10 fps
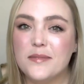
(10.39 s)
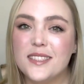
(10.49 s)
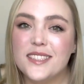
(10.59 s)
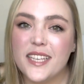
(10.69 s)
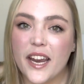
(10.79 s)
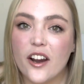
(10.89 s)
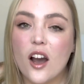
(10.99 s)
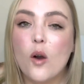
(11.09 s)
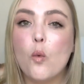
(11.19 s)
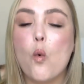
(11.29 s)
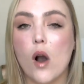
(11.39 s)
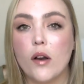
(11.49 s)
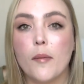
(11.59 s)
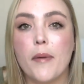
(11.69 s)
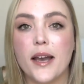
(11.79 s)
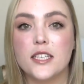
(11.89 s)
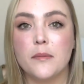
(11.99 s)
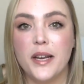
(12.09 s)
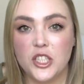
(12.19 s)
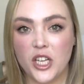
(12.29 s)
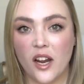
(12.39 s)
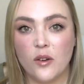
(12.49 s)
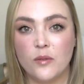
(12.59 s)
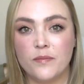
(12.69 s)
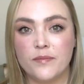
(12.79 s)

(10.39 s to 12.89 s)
Sarah. Welcome back to my channel.